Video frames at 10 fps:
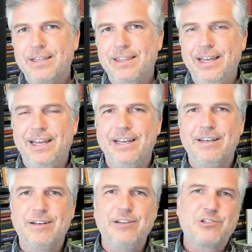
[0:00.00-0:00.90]

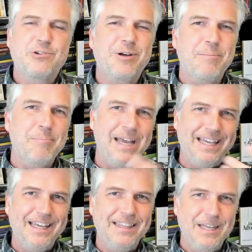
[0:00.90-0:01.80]
then you're sort of
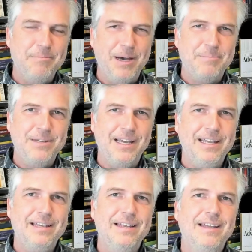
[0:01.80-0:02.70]
making them
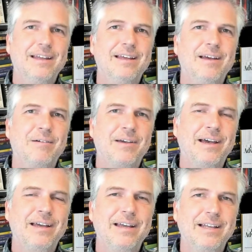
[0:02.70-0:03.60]
update.
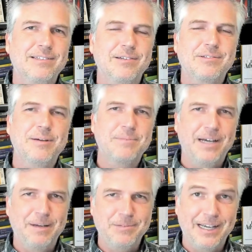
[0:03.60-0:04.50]
Okay. And so
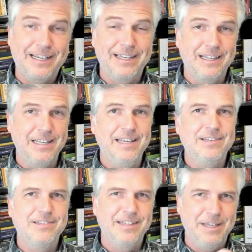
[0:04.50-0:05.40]
sometimes that can
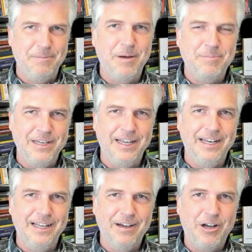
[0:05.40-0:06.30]
lead to them
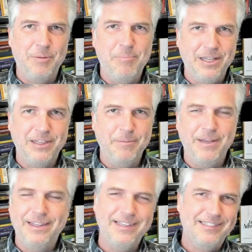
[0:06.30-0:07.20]
updating on a monthly
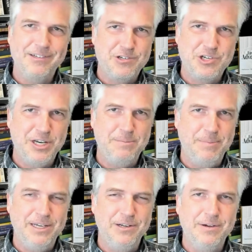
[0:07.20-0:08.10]
basis. They still shouldn't
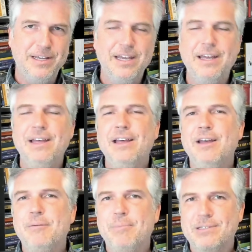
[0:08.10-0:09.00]
be doing it,
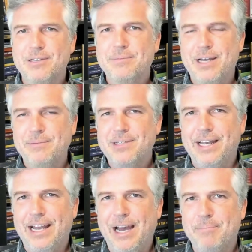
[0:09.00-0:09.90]
but sometimes
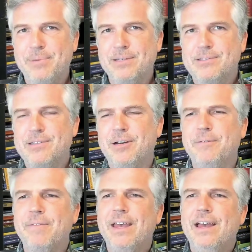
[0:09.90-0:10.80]
that happens.
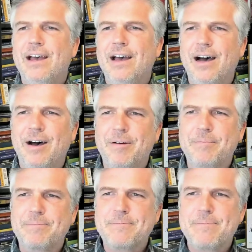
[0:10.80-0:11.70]
So,
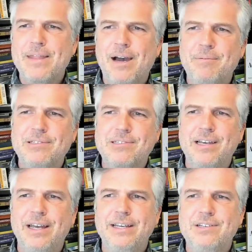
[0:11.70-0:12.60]
um, I would
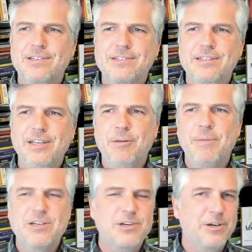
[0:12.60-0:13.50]
say just you know
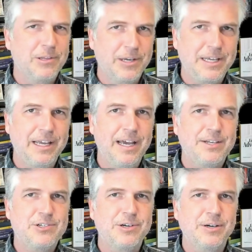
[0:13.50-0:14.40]
make sure you're looking
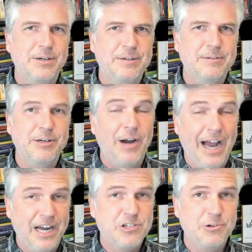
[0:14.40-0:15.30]
at your your
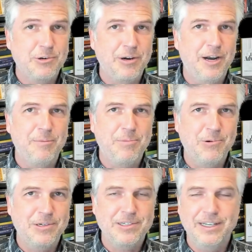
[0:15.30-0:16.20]
actual credit
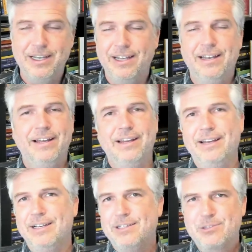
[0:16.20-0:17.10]
reports again.
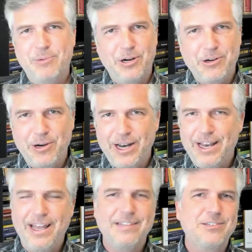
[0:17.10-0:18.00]
Smart
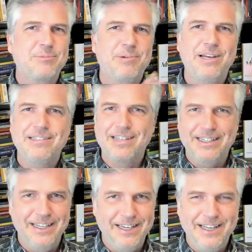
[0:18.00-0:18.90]
credit has its place,
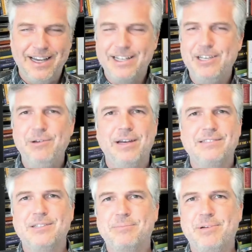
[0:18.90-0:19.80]
identity IQ
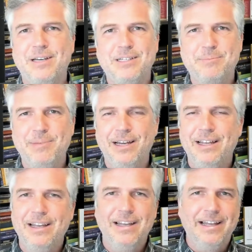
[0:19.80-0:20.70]
has its place, but